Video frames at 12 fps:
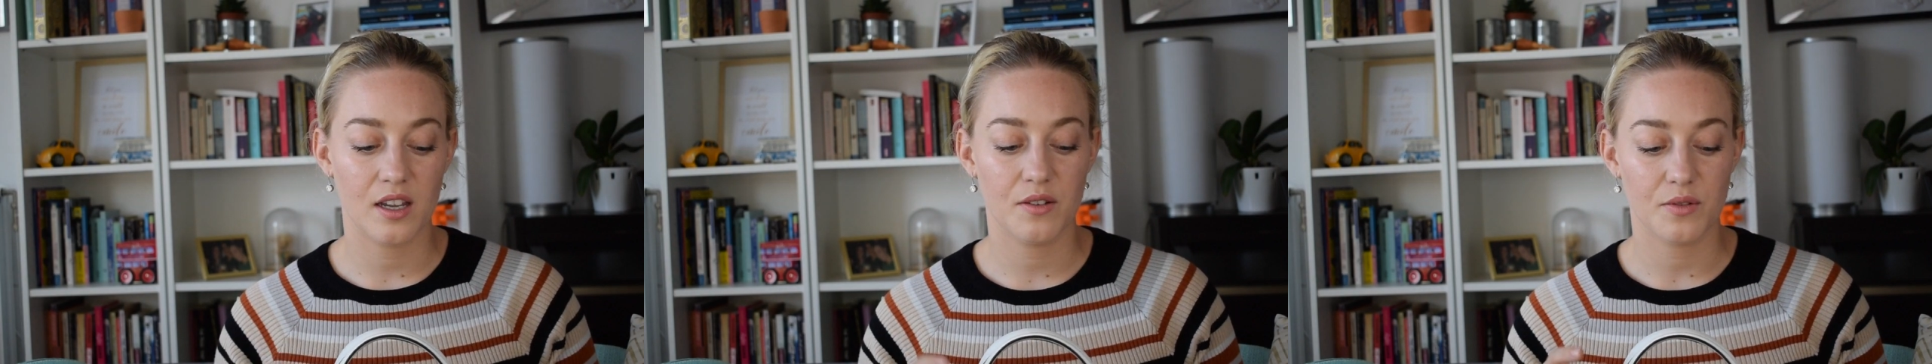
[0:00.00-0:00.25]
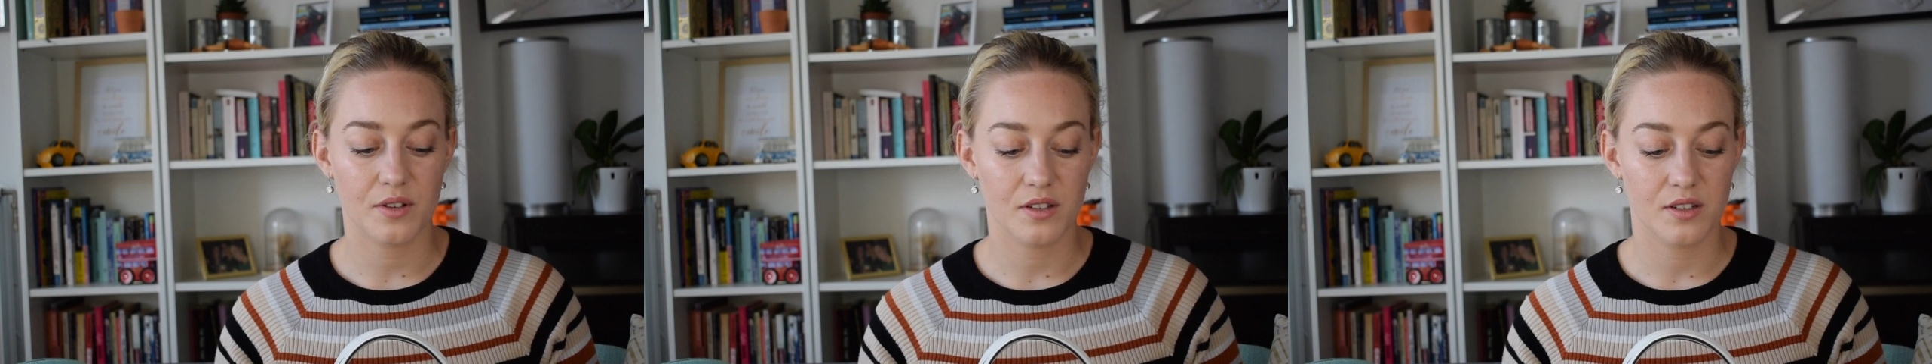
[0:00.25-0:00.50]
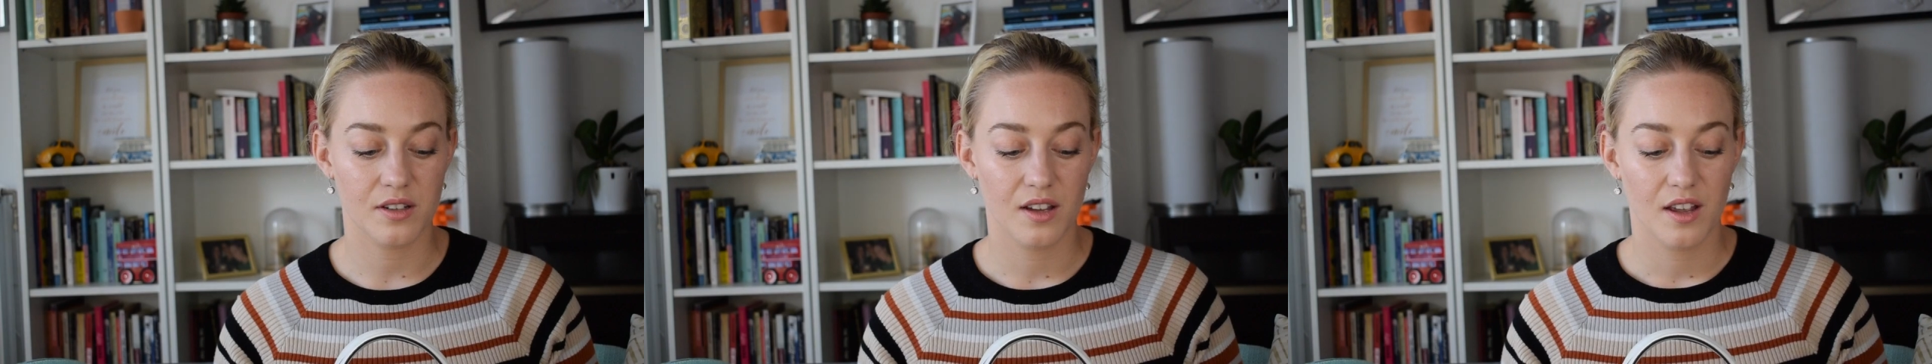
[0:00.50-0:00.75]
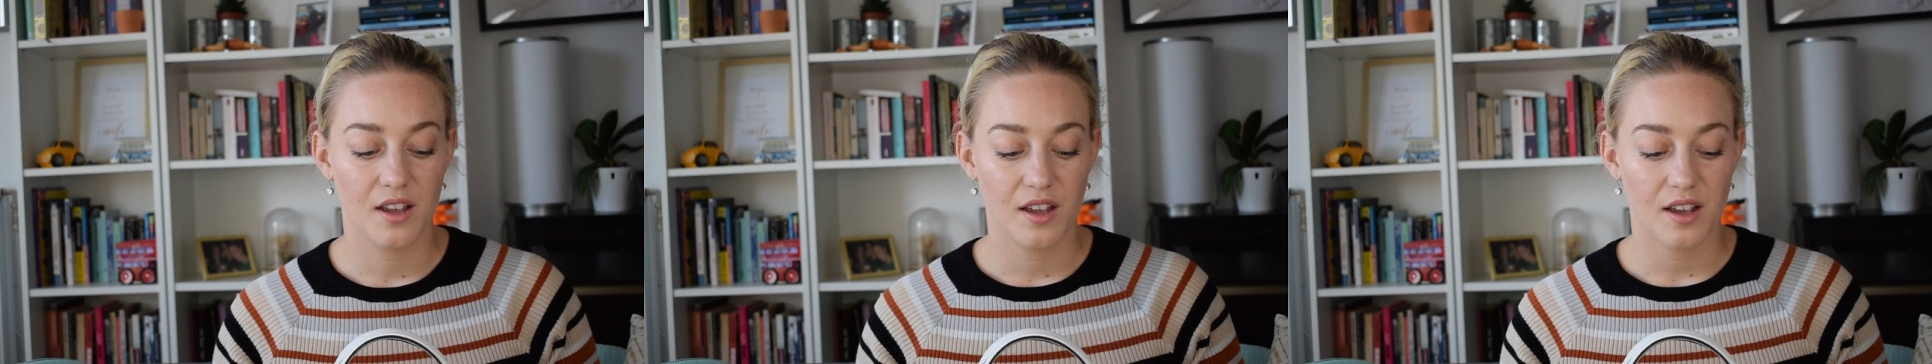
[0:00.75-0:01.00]
even
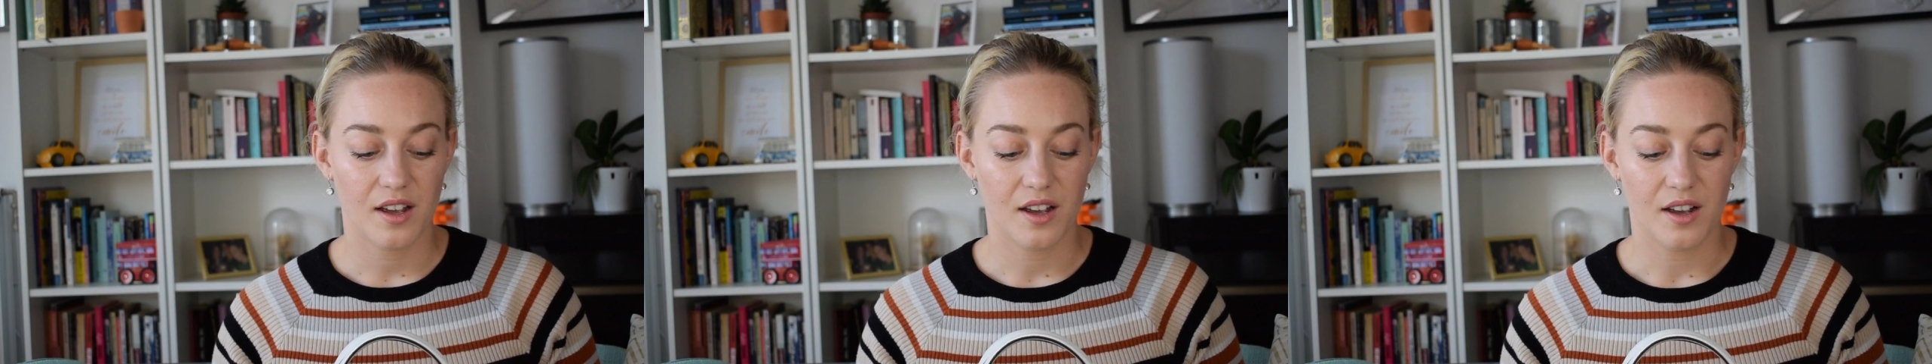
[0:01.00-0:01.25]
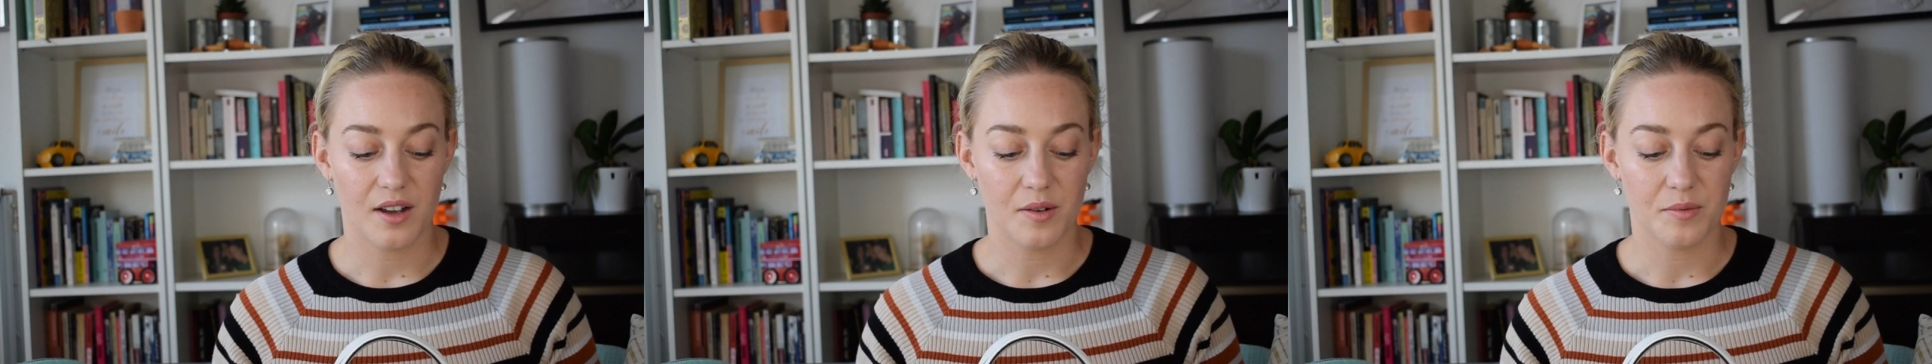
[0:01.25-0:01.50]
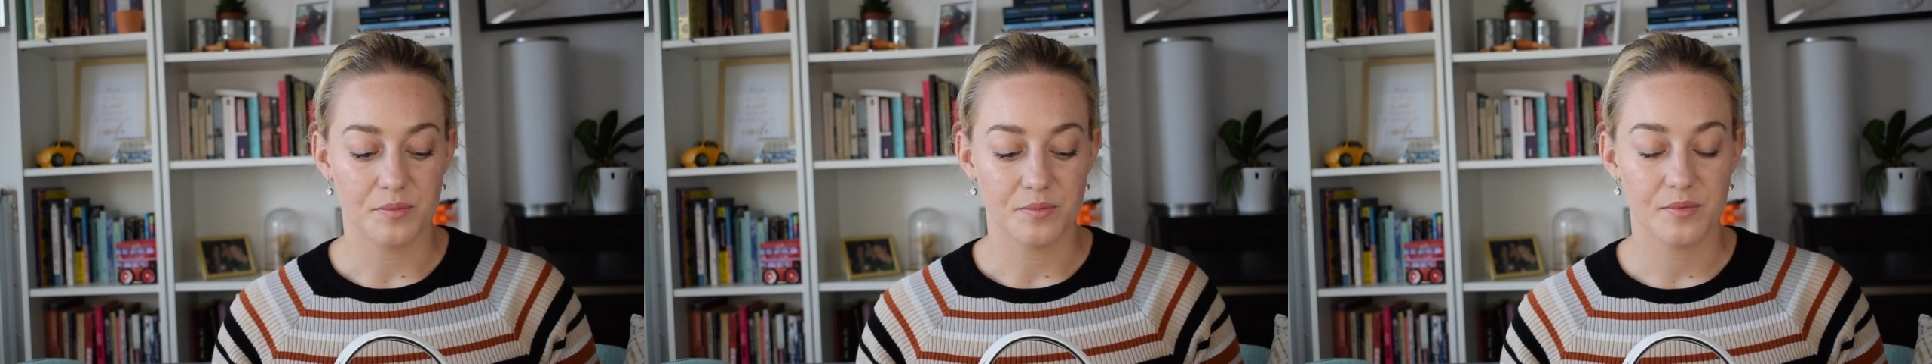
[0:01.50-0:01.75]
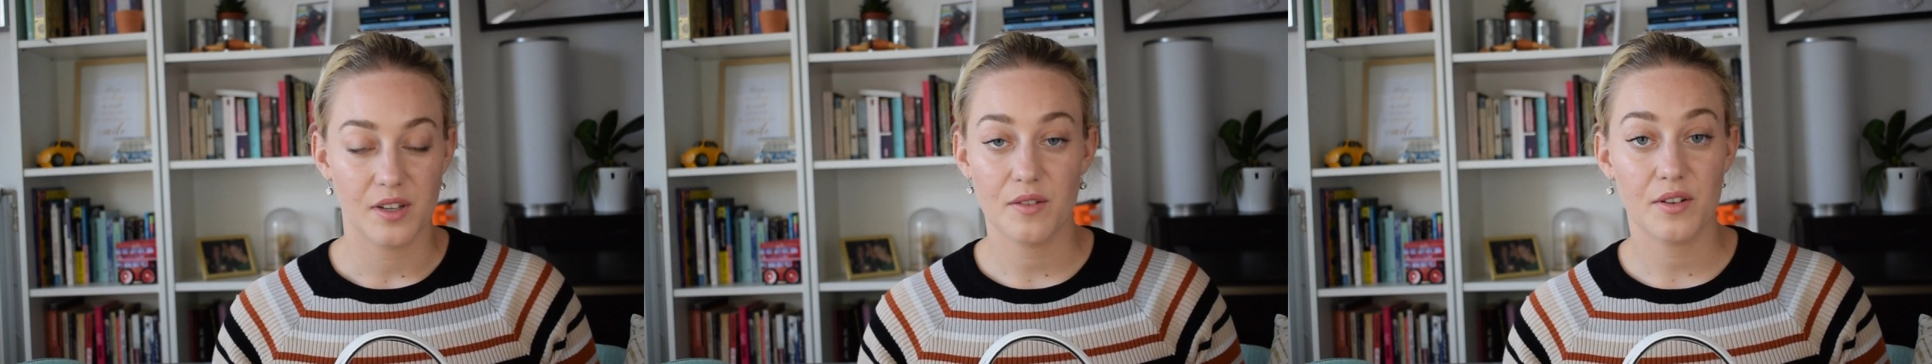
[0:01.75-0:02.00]

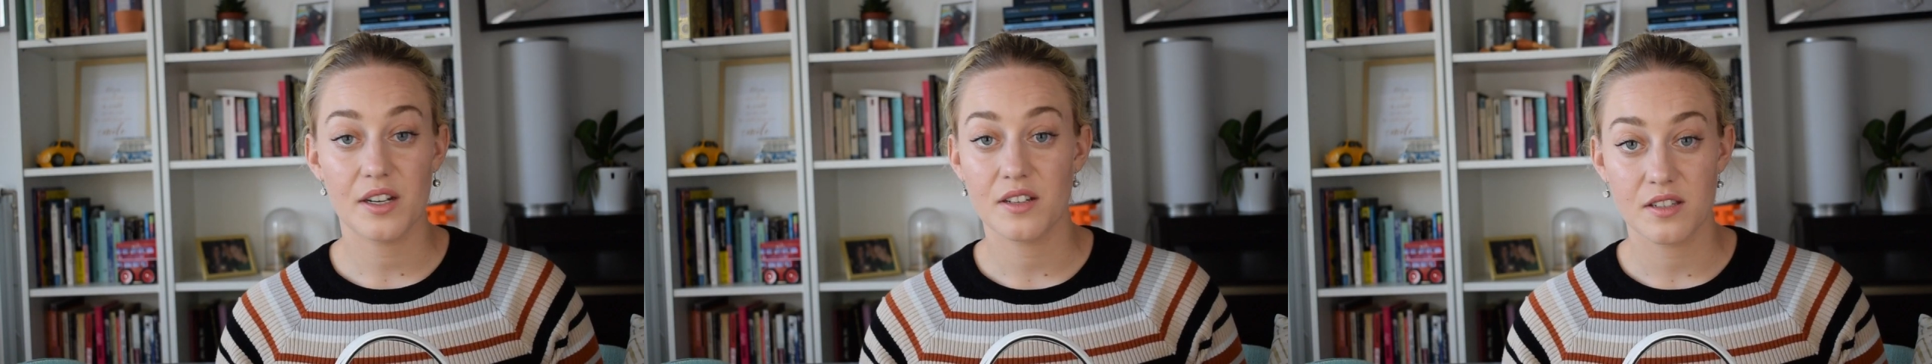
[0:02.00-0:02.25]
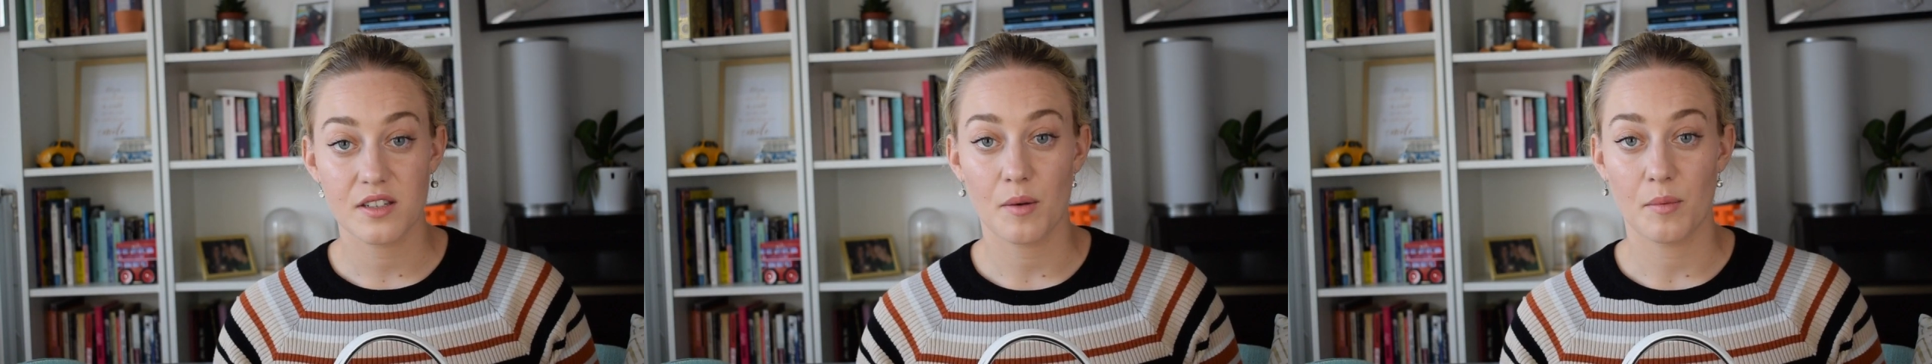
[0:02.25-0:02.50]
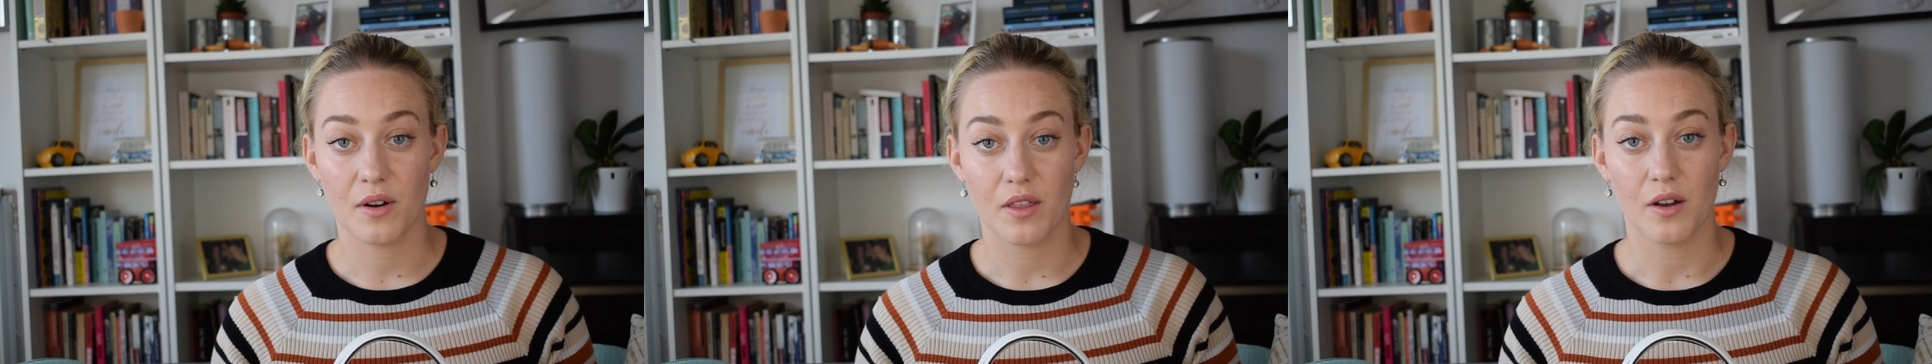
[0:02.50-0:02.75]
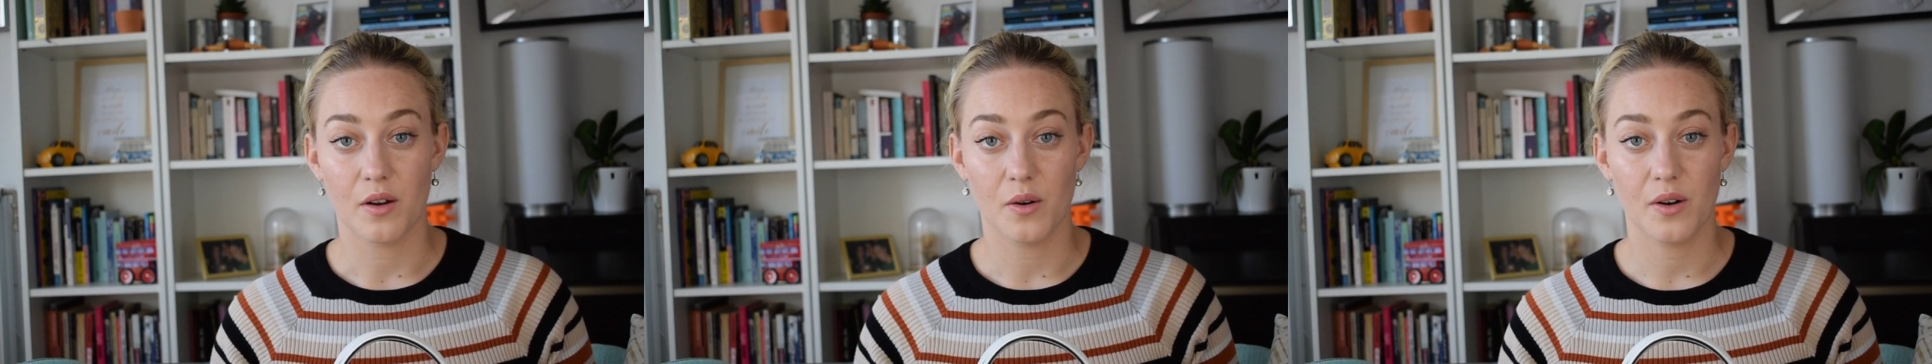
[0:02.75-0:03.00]
in the summer
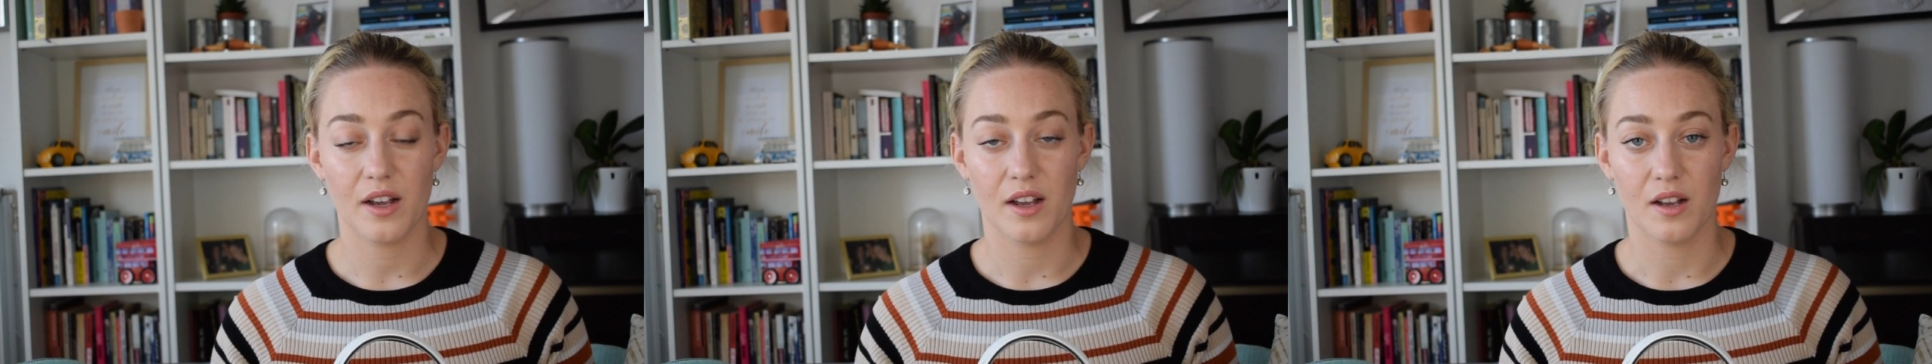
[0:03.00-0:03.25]
though.